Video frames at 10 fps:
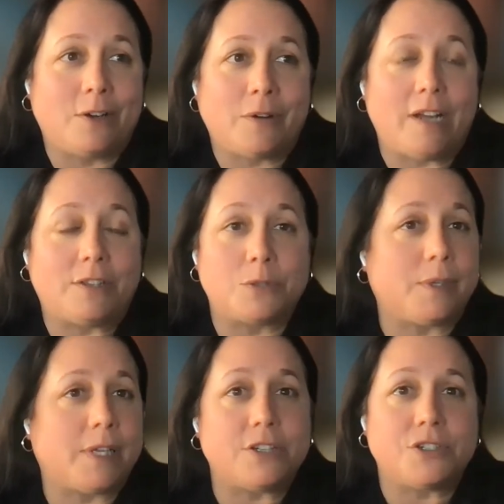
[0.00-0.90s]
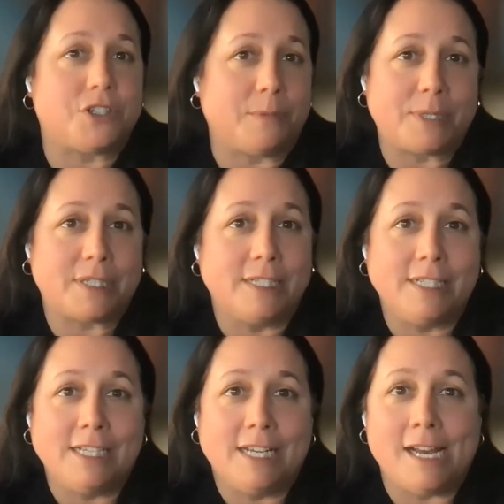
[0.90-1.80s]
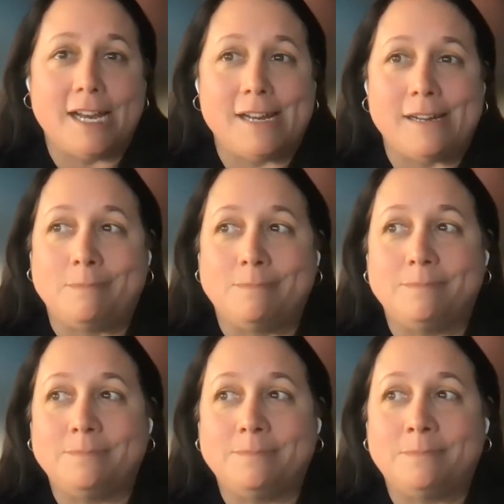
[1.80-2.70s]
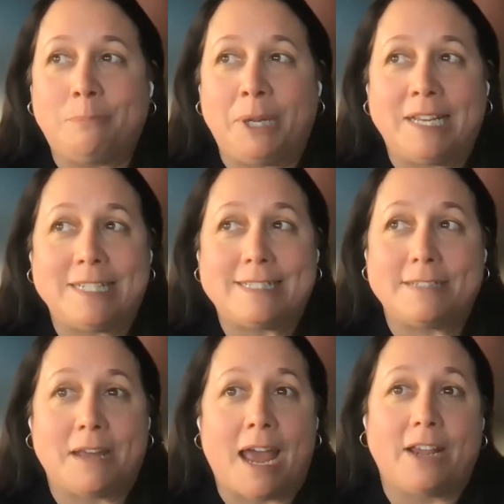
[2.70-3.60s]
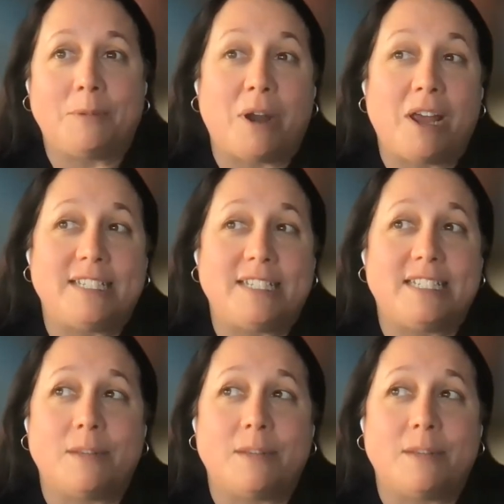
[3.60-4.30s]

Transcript: create those relationships. Because I could probably see